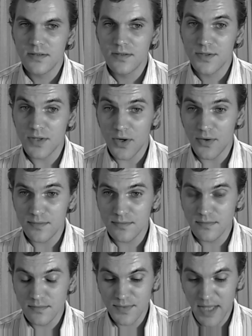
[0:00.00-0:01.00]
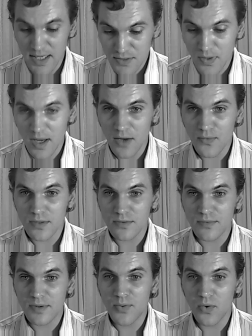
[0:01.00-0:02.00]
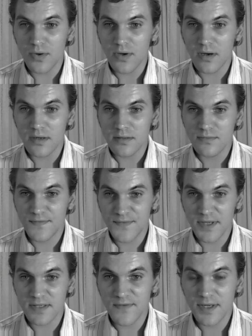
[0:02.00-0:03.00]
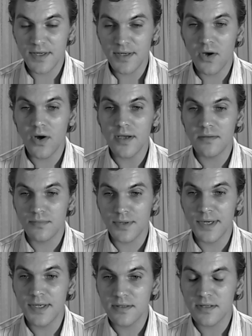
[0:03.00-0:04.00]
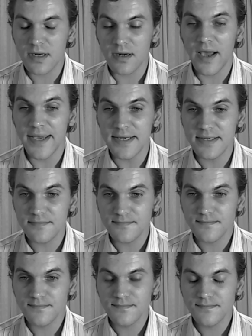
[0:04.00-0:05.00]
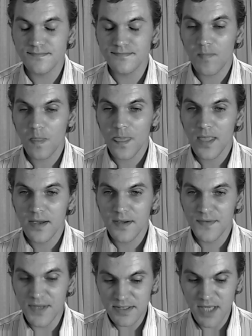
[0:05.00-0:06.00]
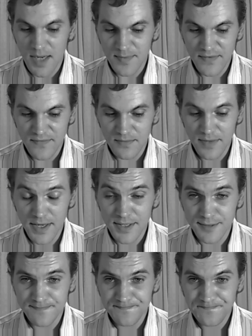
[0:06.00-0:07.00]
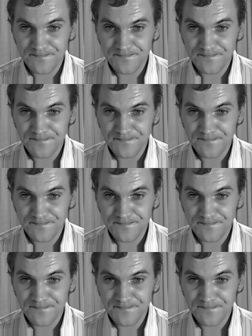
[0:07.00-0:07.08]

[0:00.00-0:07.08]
So that's what I want to report on with this video and bring to light this type of information,